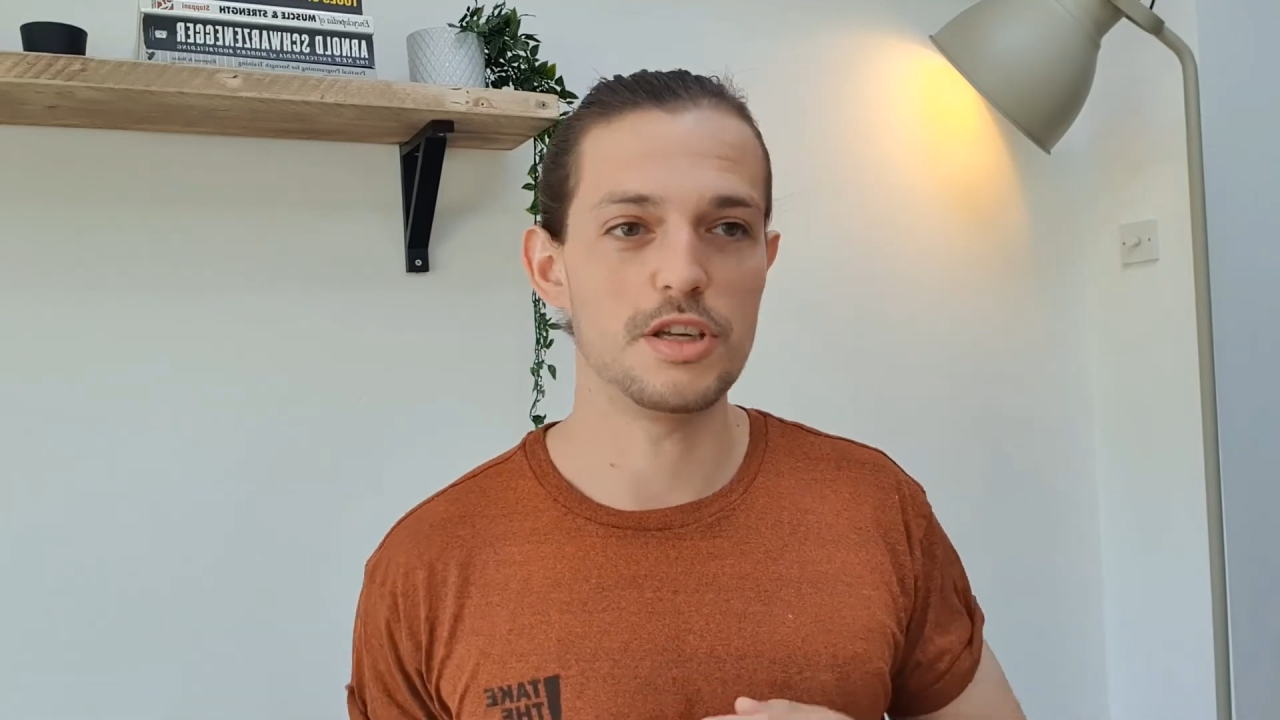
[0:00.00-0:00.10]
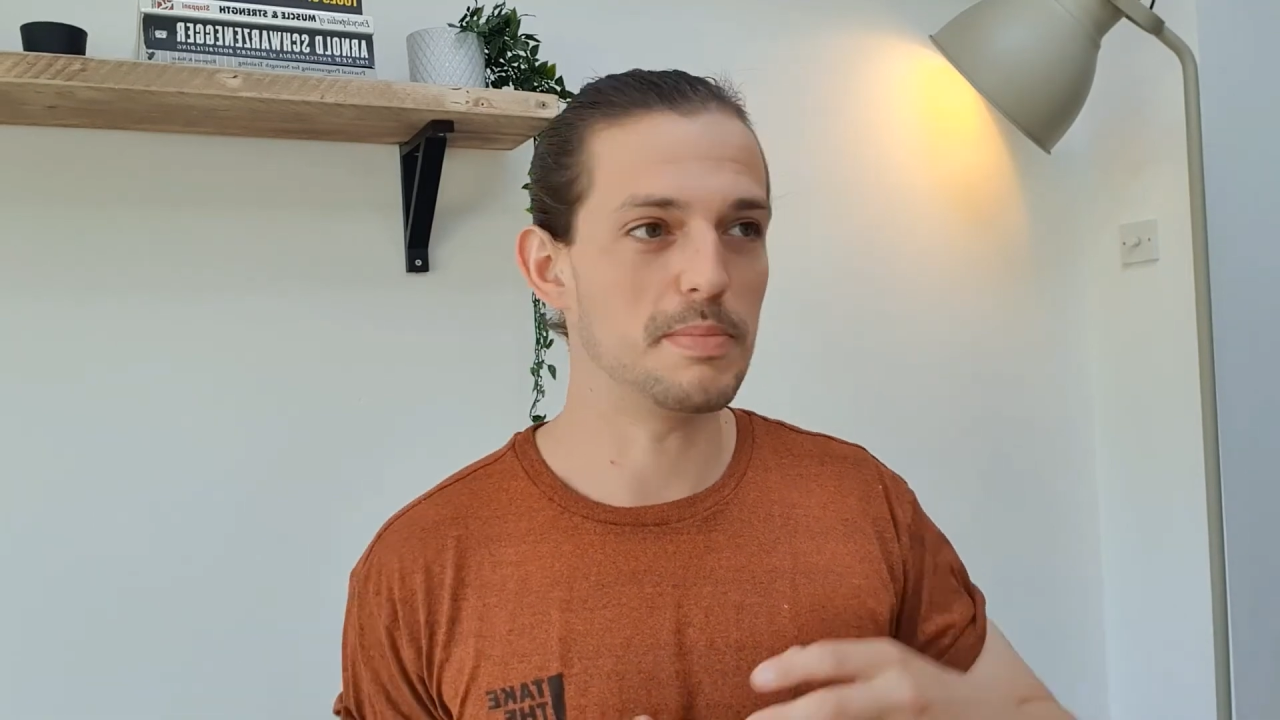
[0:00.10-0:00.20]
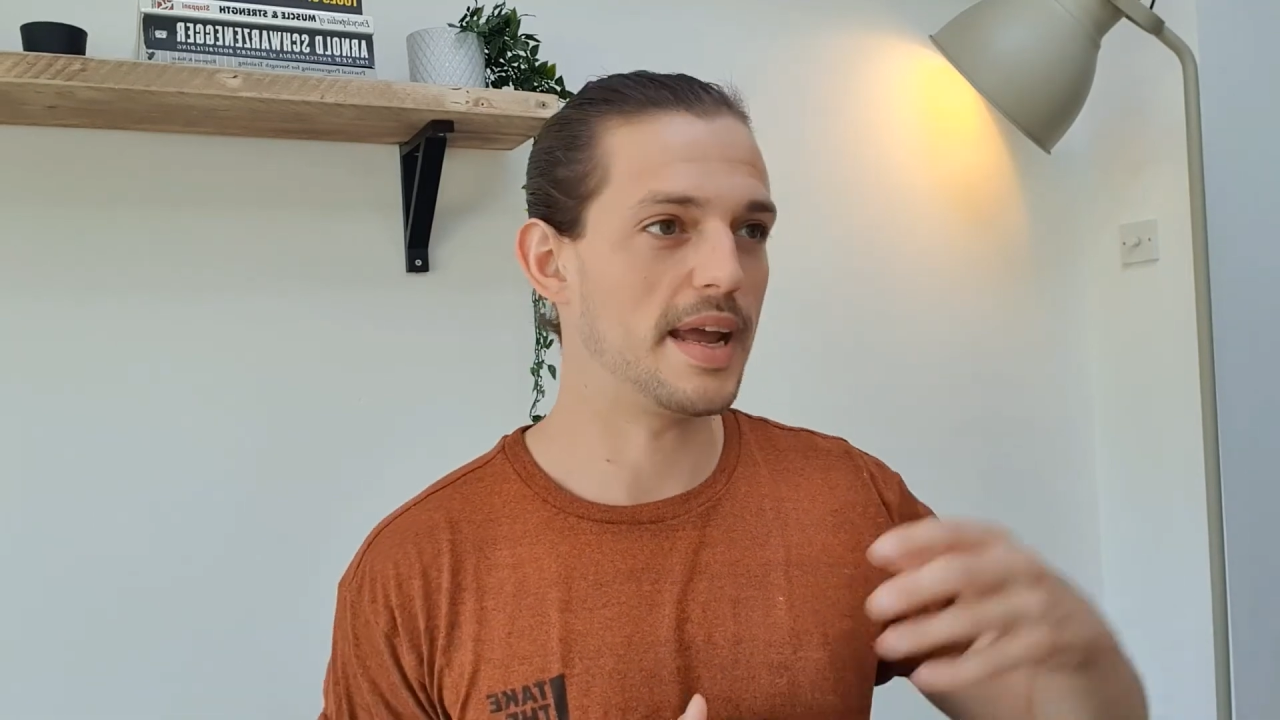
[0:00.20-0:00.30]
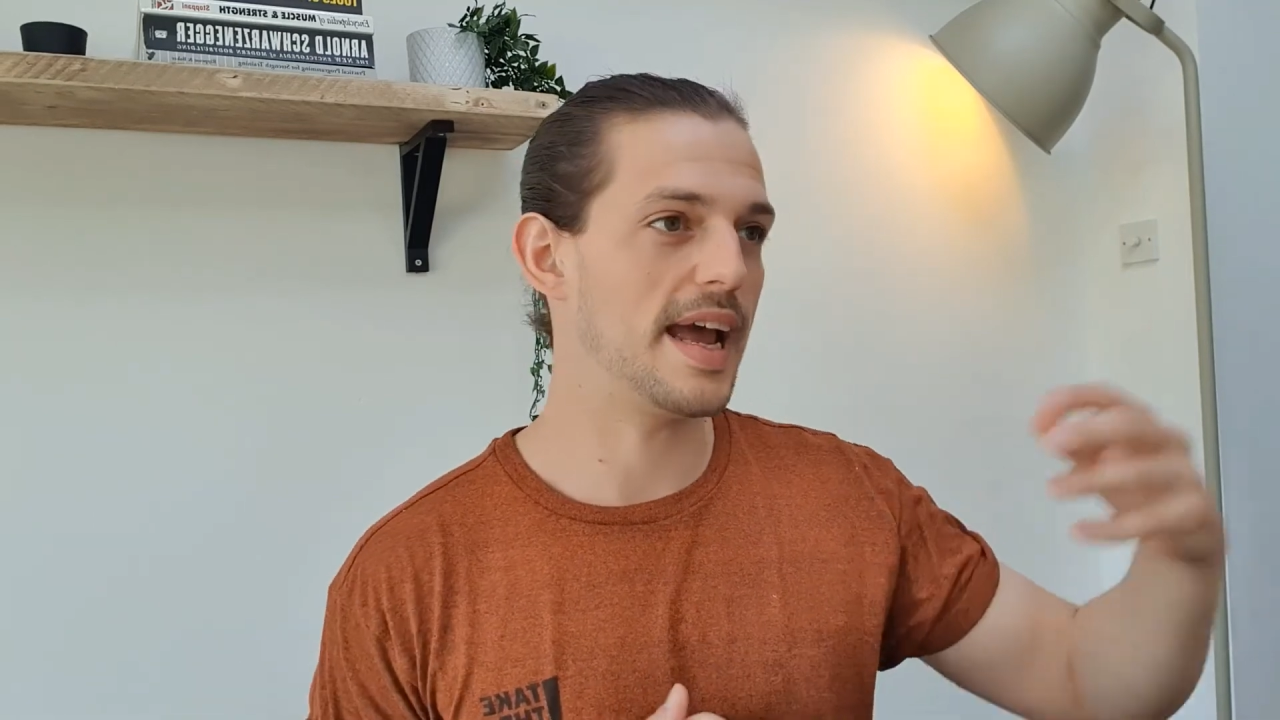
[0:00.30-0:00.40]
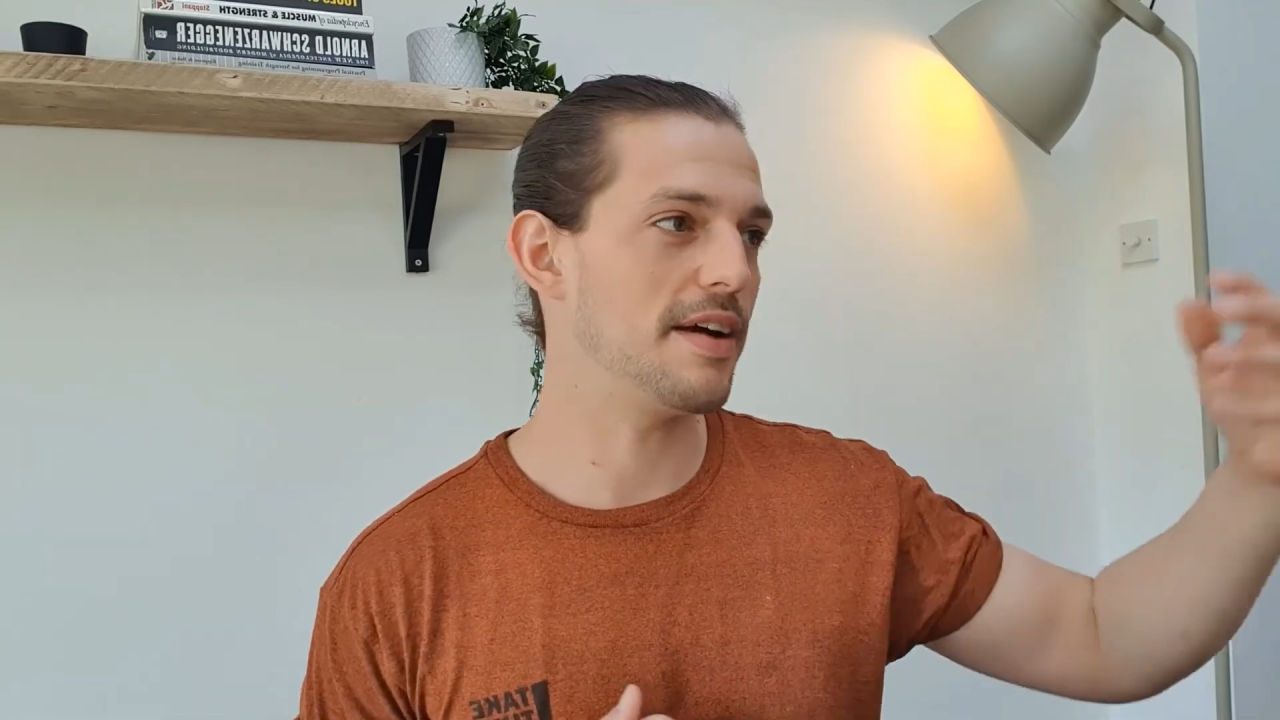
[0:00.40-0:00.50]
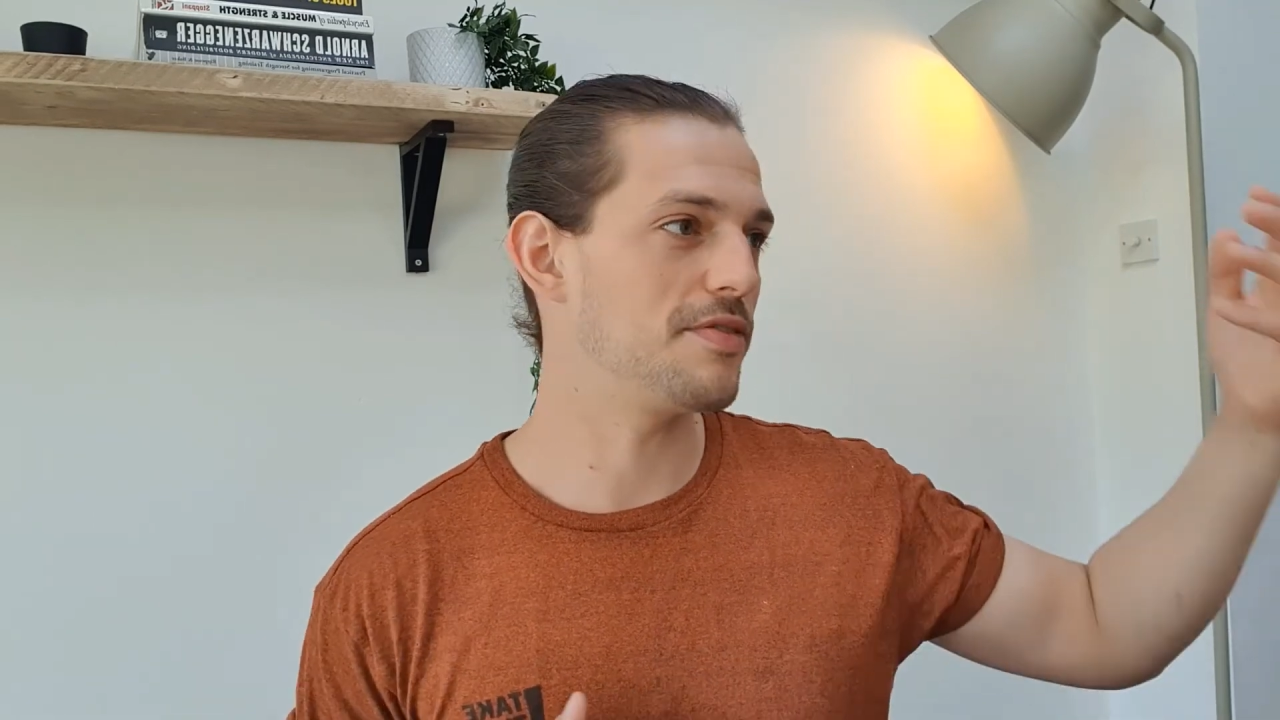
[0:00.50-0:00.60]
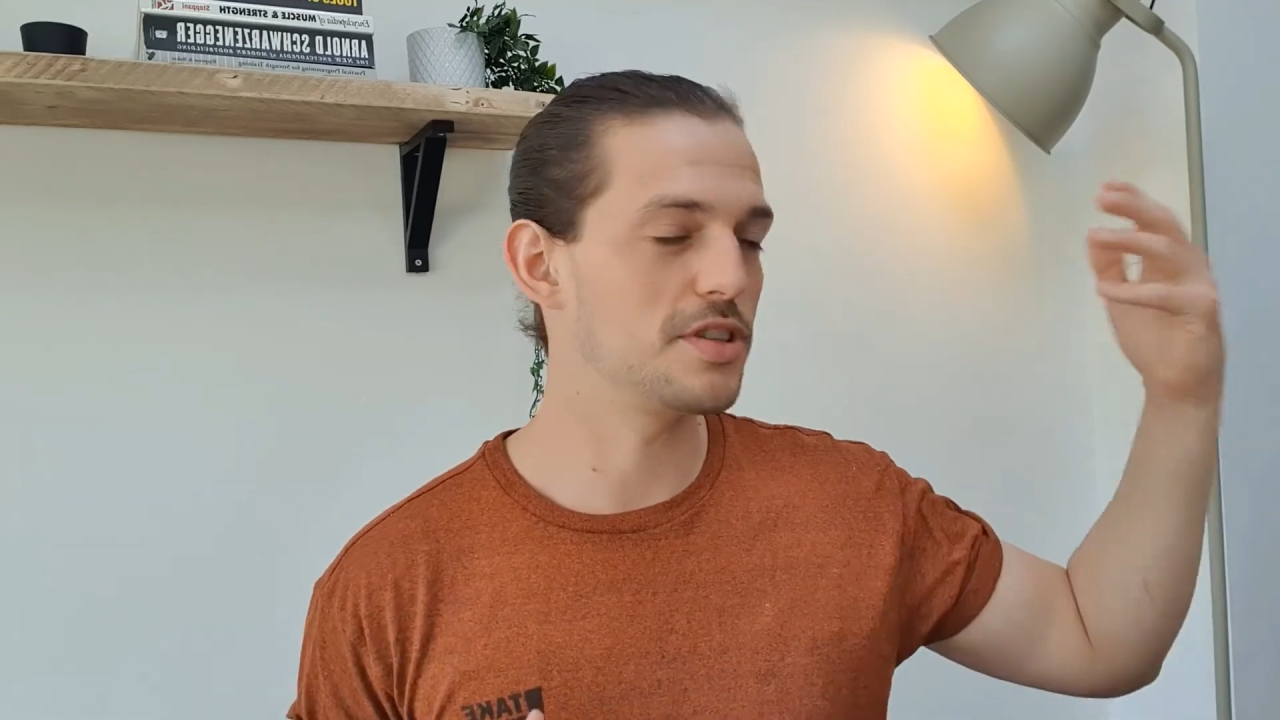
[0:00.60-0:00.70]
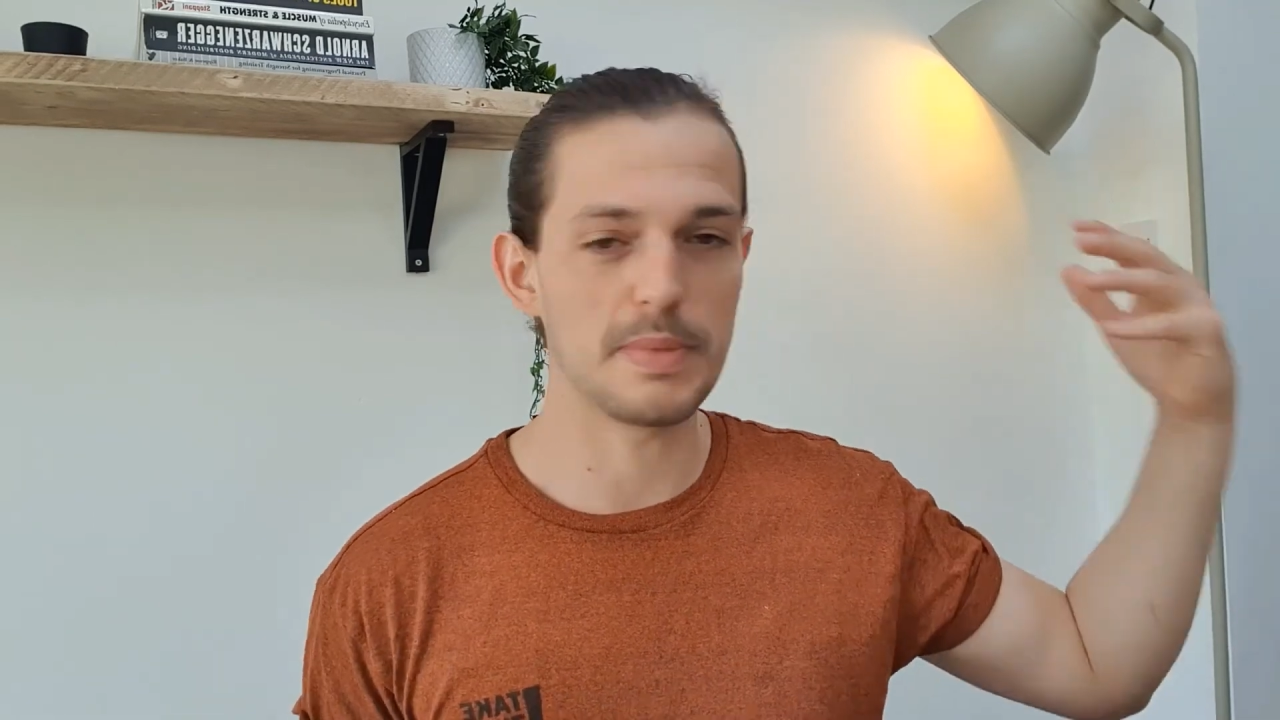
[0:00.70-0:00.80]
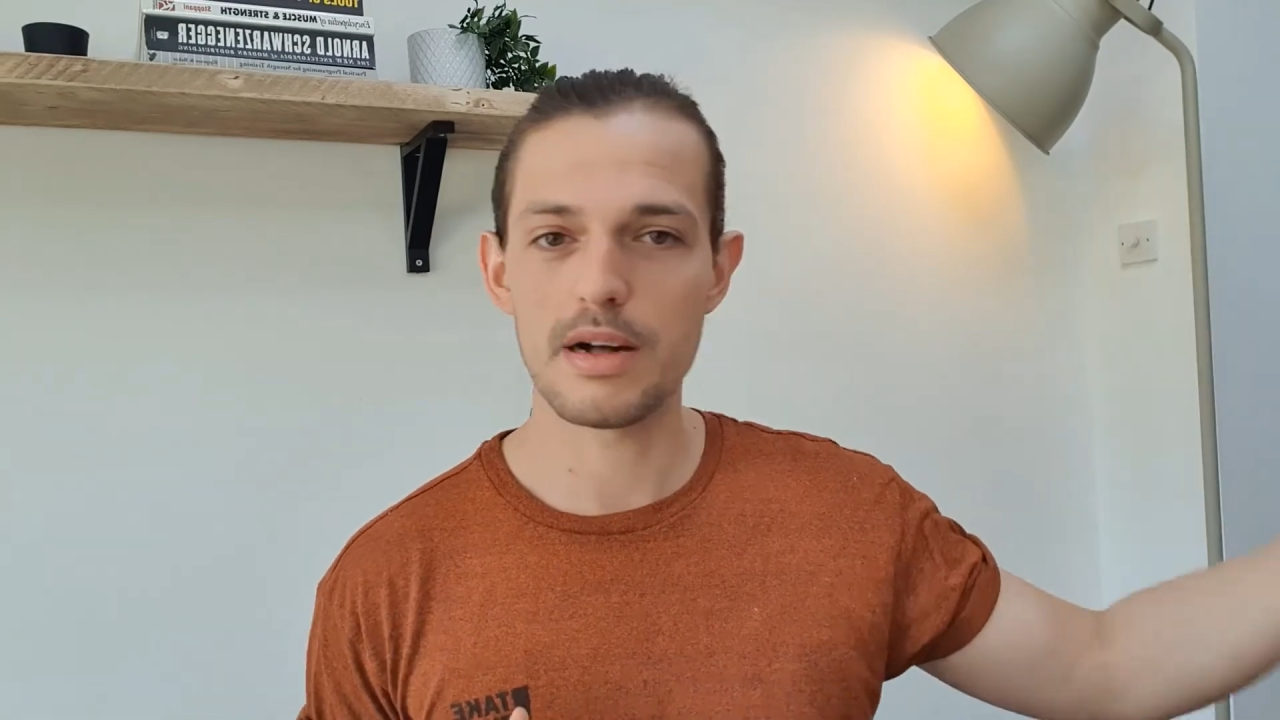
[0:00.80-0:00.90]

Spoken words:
You may have some